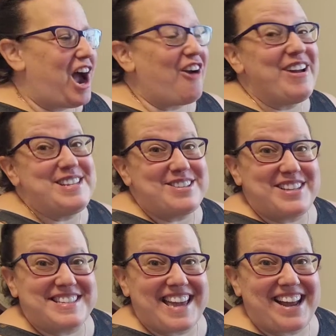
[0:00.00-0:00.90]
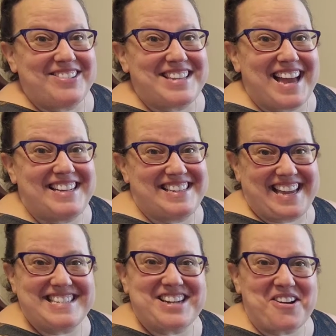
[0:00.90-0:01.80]
All right, so let's get outside and
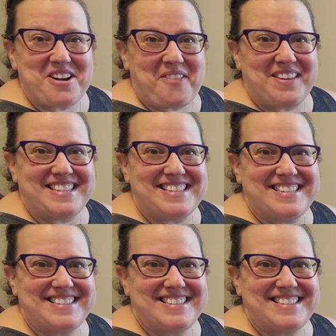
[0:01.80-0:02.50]
get started on this.